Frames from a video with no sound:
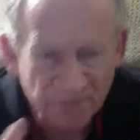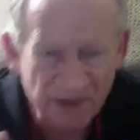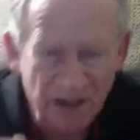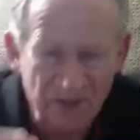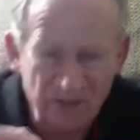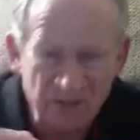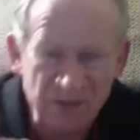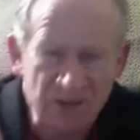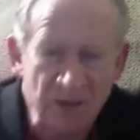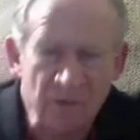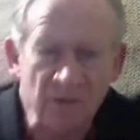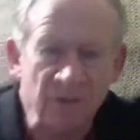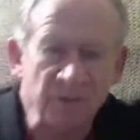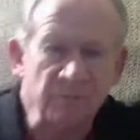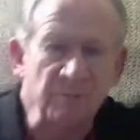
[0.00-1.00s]
They have a
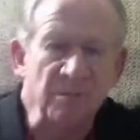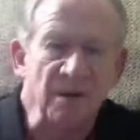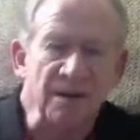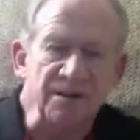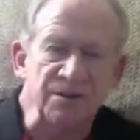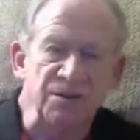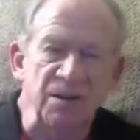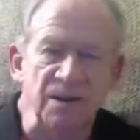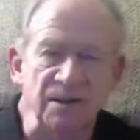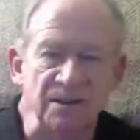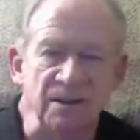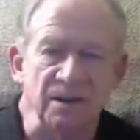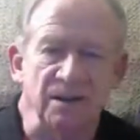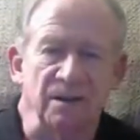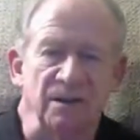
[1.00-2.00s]
secret
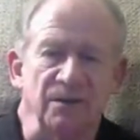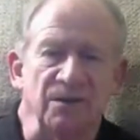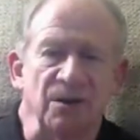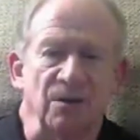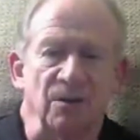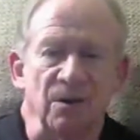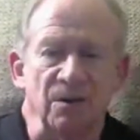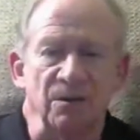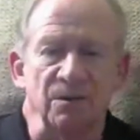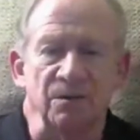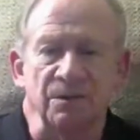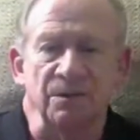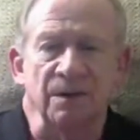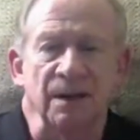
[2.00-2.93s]
agenda of their own.